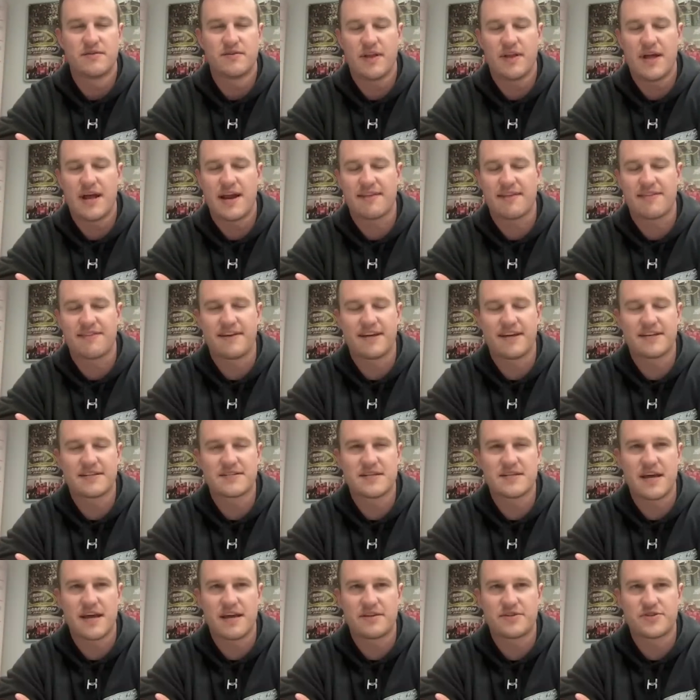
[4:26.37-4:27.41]
a lot of things
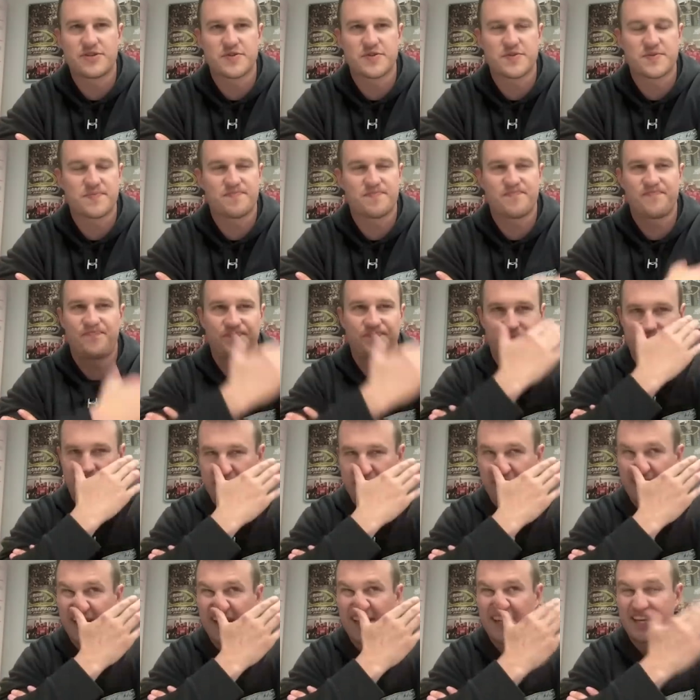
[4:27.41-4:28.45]
that just
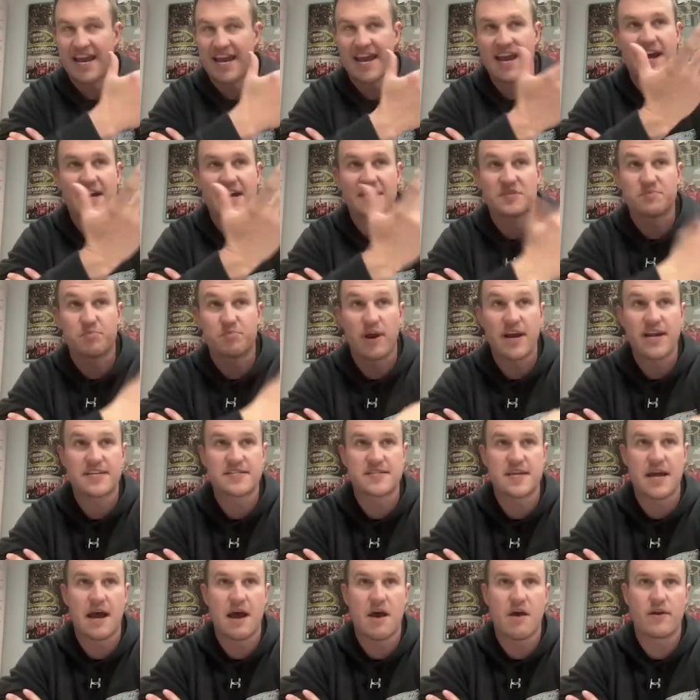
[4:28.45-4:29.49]
eh, chaos
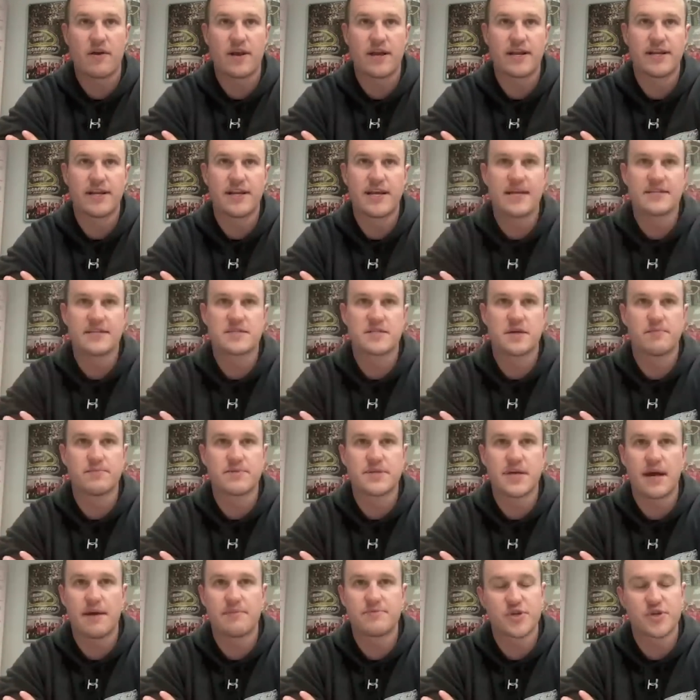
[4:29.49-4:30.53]
breaks out, and and
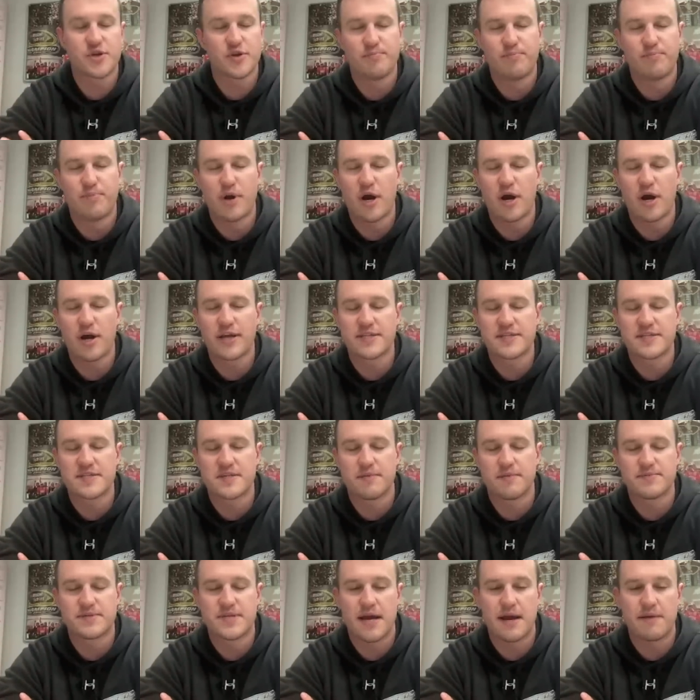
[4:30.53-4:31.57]
sometimes you're the bug, and
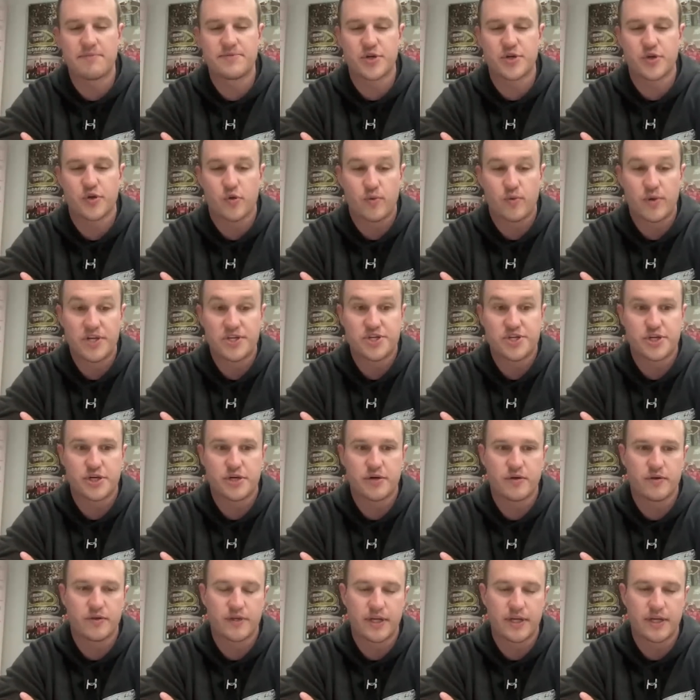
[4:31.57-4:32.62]
sometimes you're the
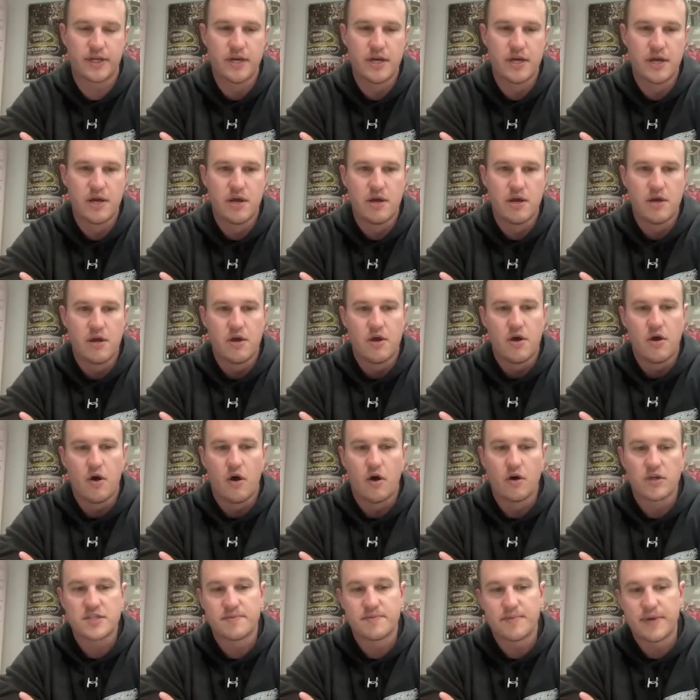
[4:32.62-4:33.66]
windshield, and
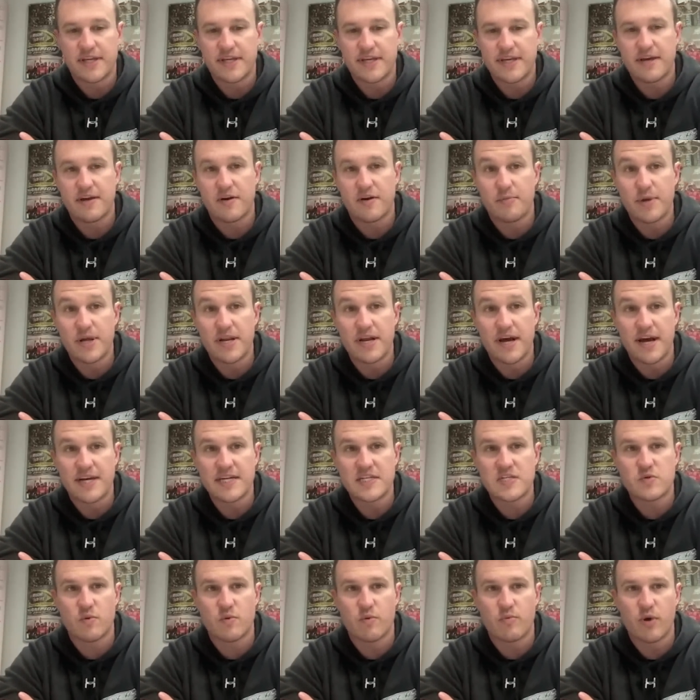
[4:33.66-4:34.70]
ultimately it'll be
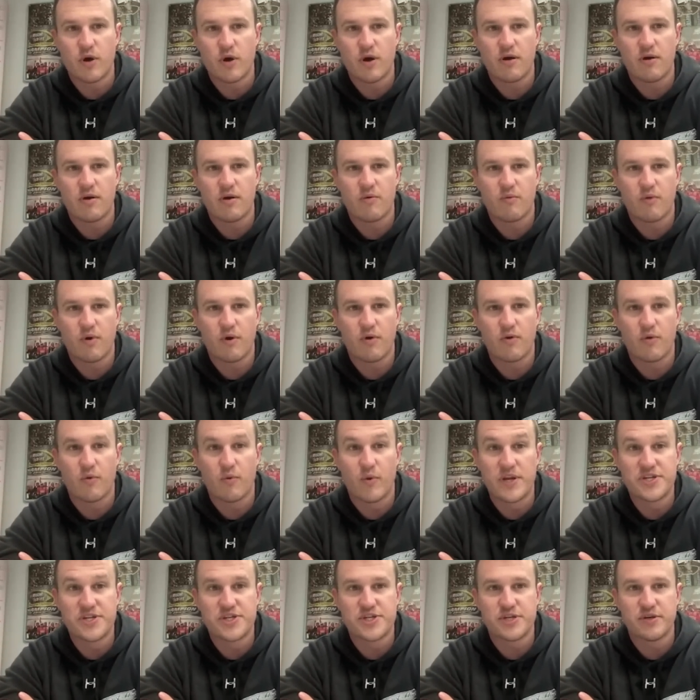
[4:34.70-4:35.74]
nice when we're we're the
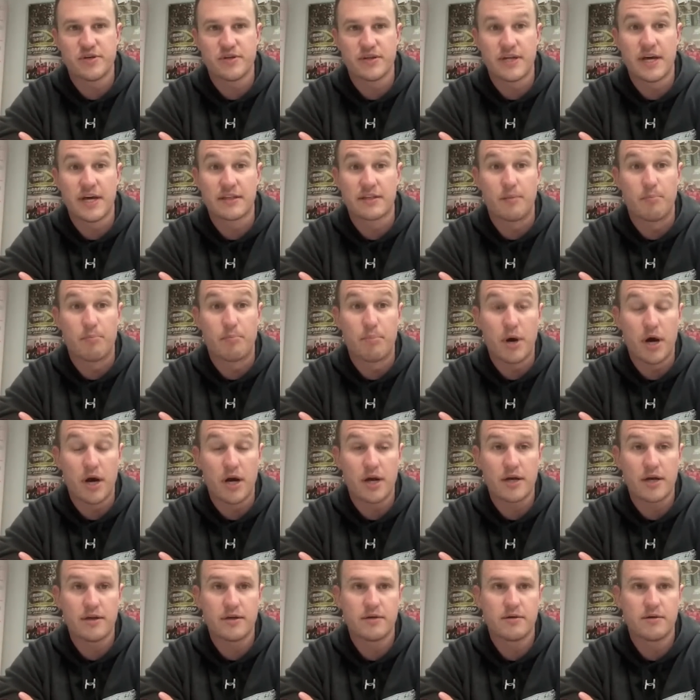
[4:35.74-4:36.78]
windshield not the
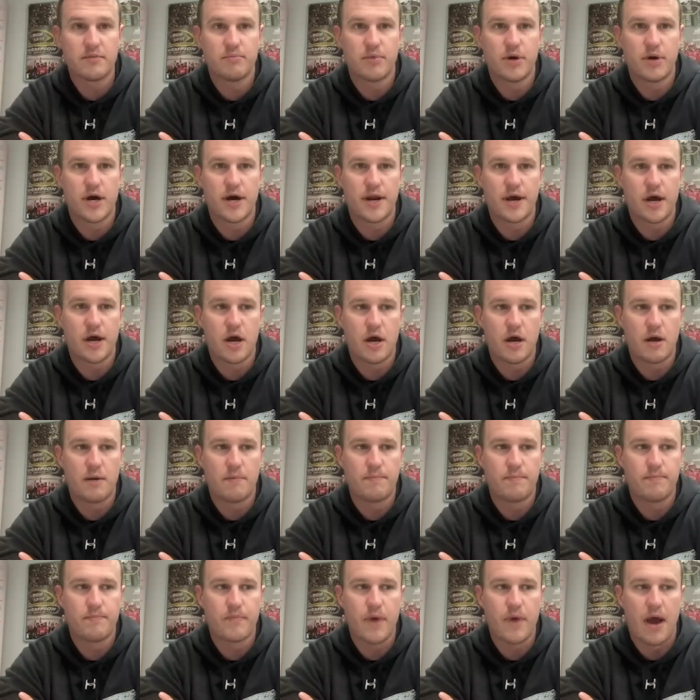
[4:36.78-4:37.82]
bug but
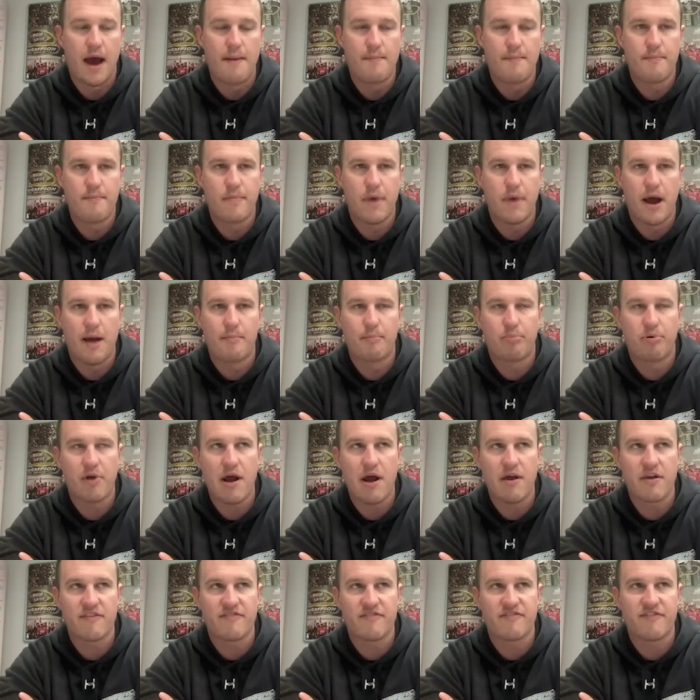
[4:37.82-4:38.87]
um, i'm i'm
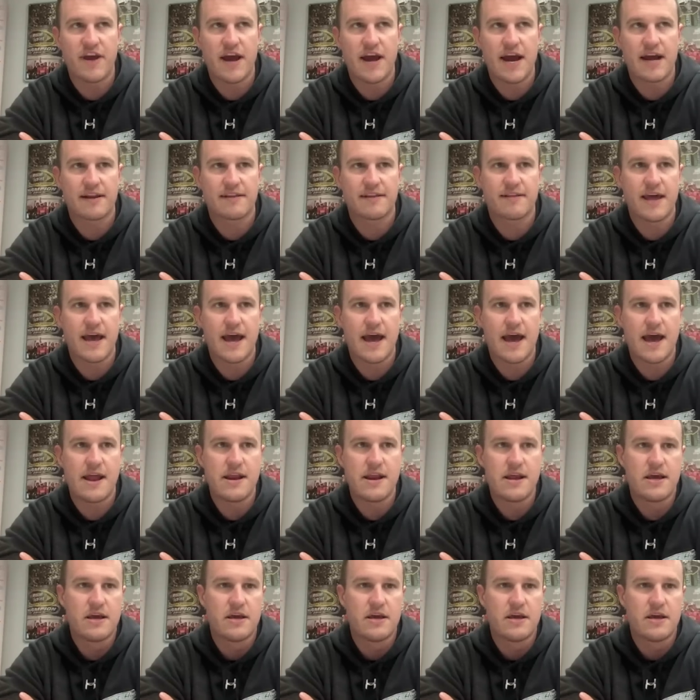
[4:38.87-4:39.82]
proud of the fact that